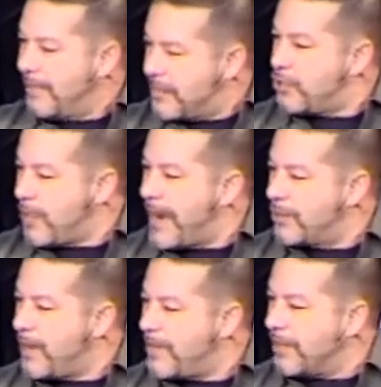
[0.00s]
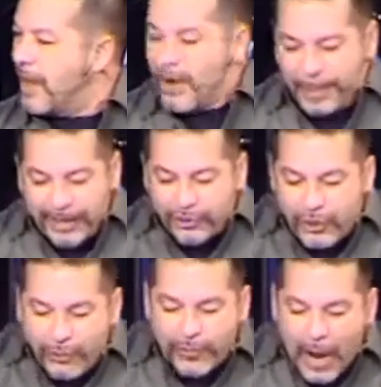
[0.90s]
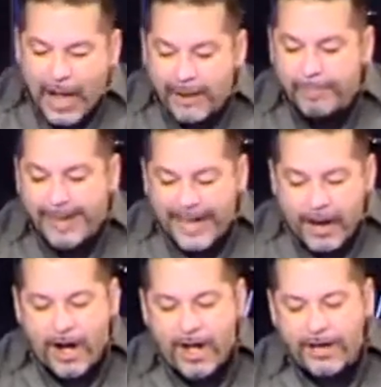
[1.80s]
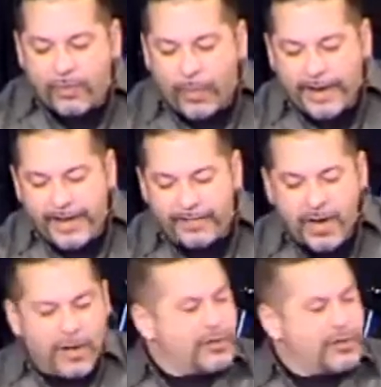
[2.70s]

That's a transgression because you've gone beyond what it is.